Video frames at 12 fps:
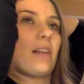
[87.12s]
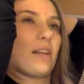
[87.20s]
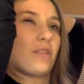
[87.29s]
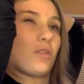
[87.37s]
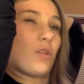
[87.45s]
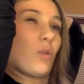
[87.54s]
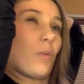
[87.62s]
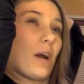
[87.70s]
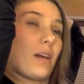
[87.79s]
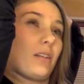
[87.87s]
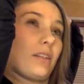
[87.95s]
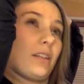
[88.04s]
you to go back a
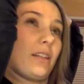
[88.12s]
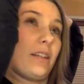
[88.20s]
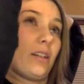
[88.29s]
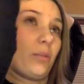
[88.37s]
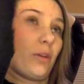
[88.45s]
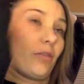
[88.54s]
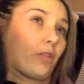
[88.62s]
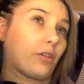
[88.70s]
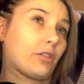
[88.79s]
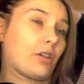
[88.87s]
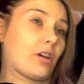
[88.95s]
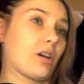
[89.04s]
little bit further.
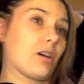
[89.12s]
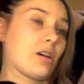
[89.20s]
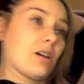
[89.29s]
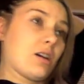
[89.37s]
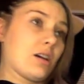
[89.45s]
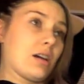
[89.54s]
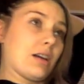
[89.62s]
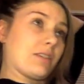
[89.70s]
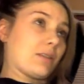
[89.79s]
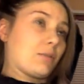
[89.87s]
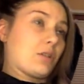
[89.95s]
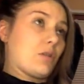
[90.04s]
And it's up to
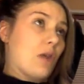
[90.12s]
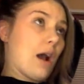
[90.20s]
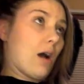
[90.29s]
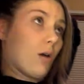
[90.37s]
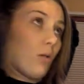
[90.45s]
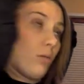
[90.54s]
you how